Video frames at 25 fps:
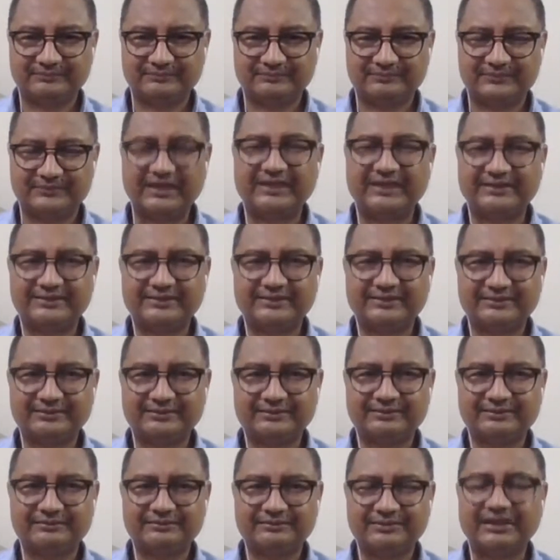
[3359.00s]
i think
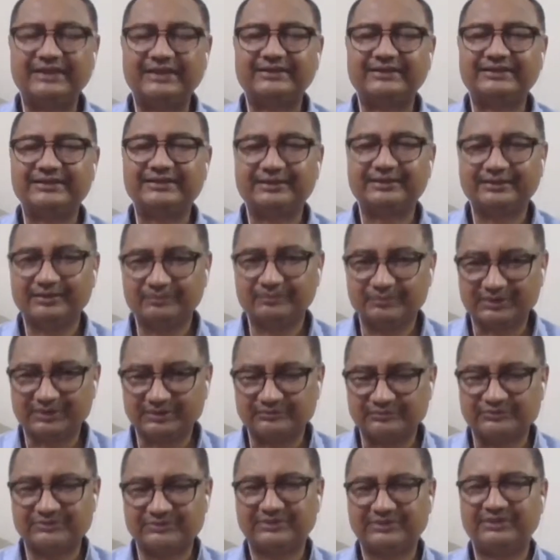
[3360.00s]
gandhi again becomes
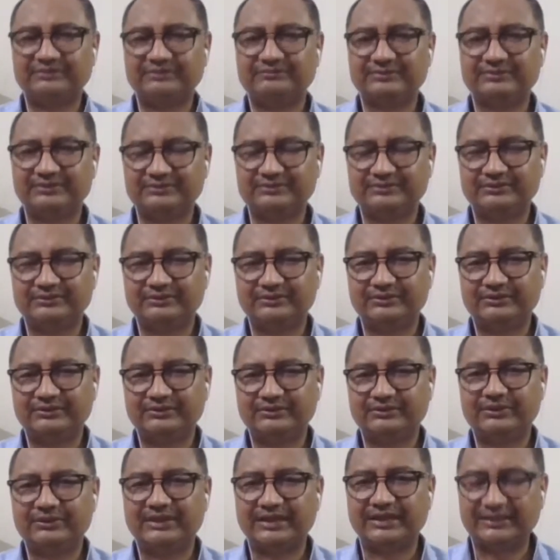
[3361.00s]
relevant so
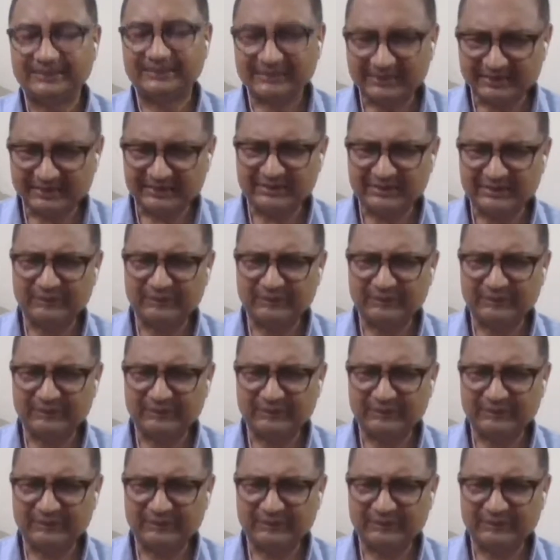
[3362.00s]
gandhi in a